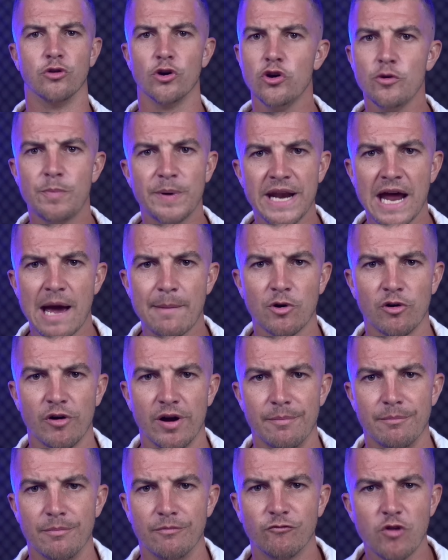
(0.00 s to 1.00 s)
Ruben
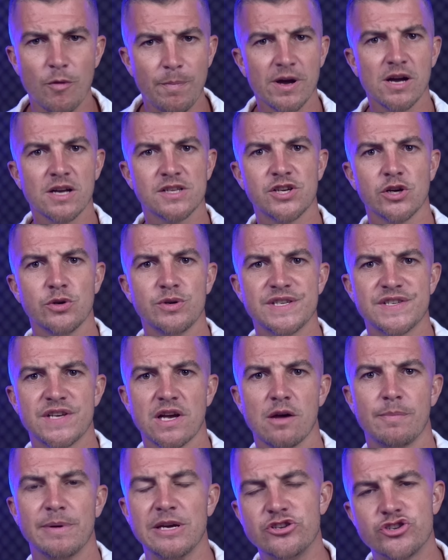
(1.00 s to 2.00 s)
Amorim, Roberto De
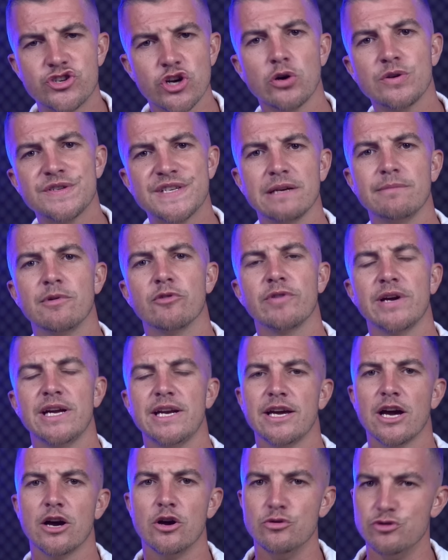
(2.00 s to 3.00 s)
Zerbi, Jose
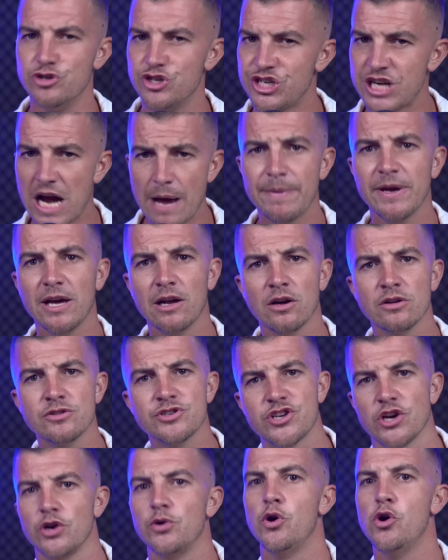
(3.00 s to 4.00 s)
Mourinho, Xabi
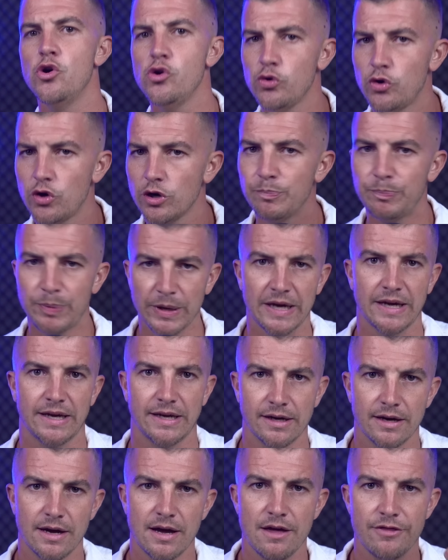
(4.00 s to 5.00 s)
Alonso, who could
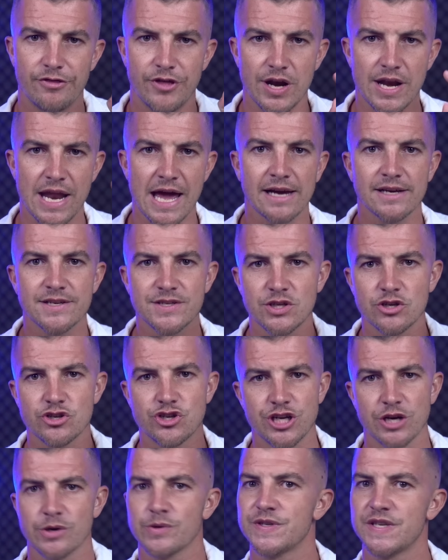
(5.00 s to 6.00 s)
be the next
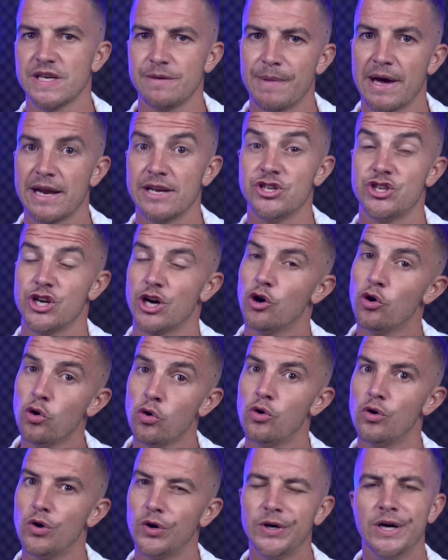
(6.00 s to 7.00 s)
Chelsea manager?
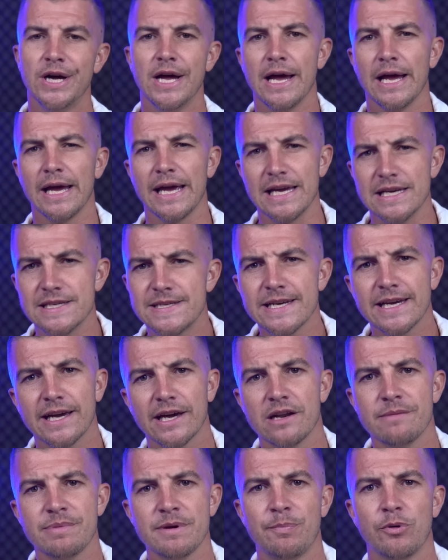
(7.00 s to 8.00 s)
Or is it
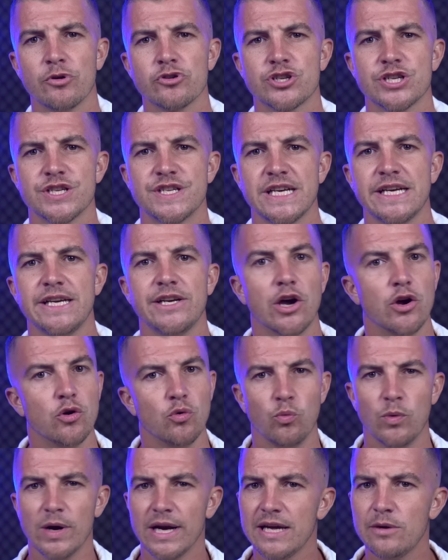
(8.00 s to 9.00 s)
going to be Pochettino?
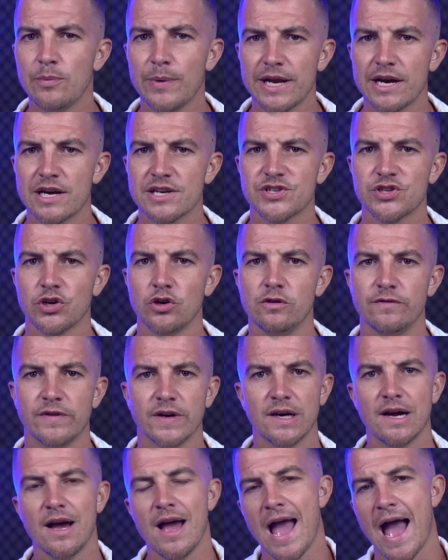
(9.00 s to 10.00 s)
Will he win us
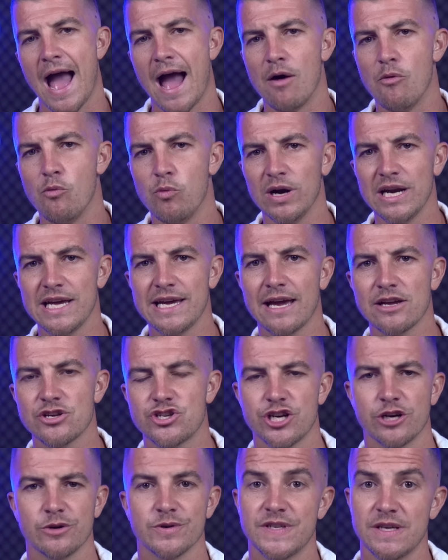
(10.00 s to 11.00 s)
over and will he get
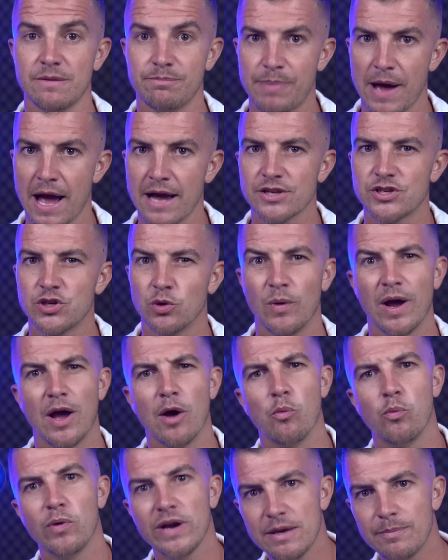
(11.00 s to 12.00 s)
Chelsea back to
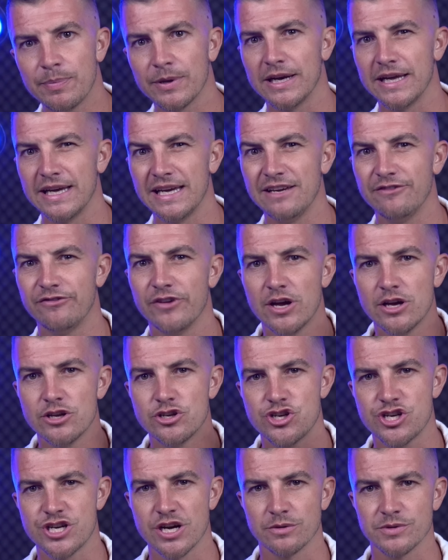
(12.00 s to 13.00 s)
where we believe
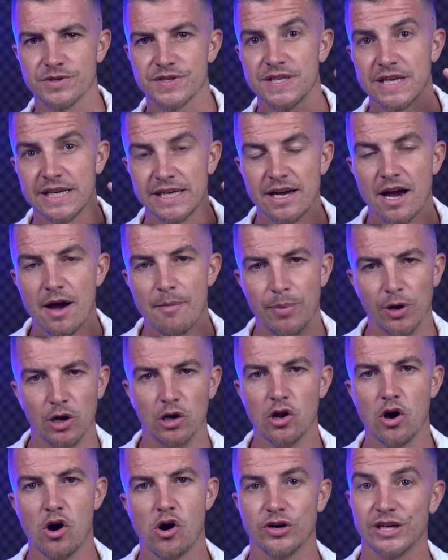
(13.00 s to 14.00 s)
Chelsea
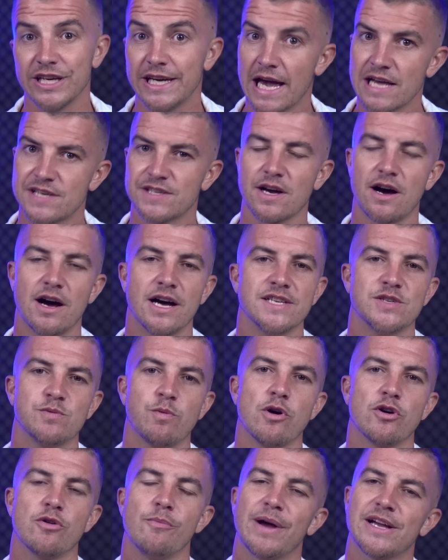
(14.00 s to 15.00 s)
belong? Yes, guys,
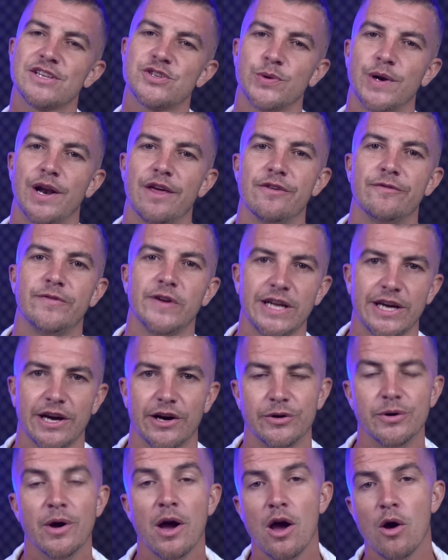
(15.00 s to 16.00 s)
welcome back to another
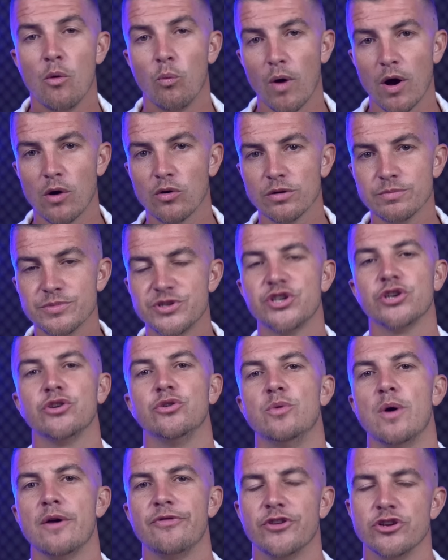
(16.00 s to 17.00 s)
video. Welcome
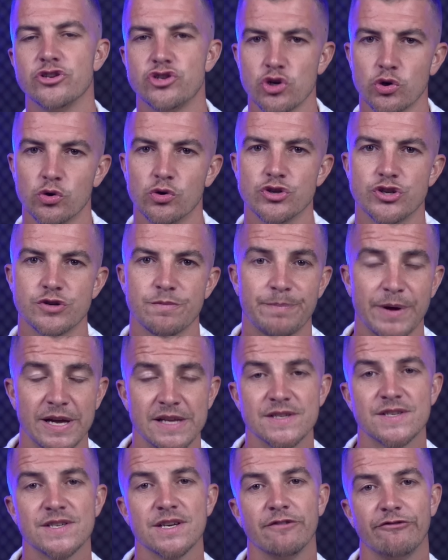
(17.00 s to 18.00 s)
to the George
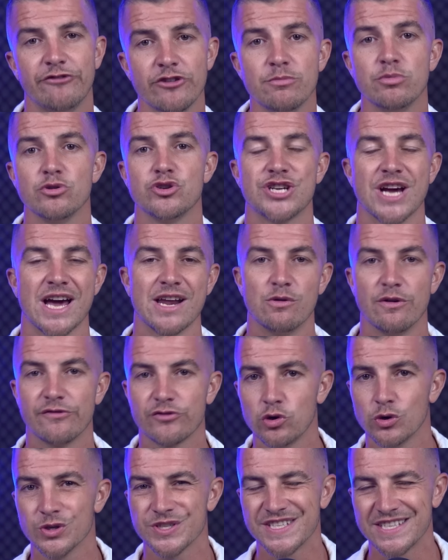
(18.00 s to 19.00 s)
Benson Football Channel.
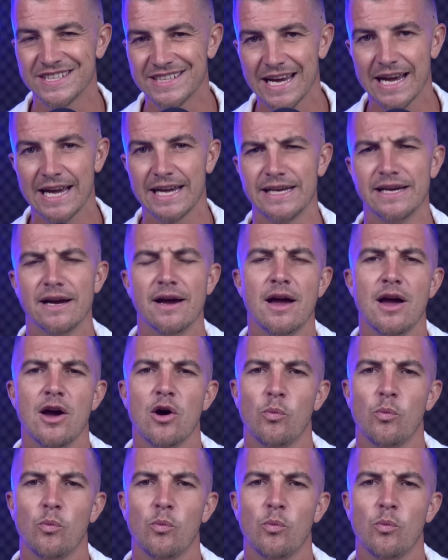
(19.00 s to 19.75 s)
Of course, today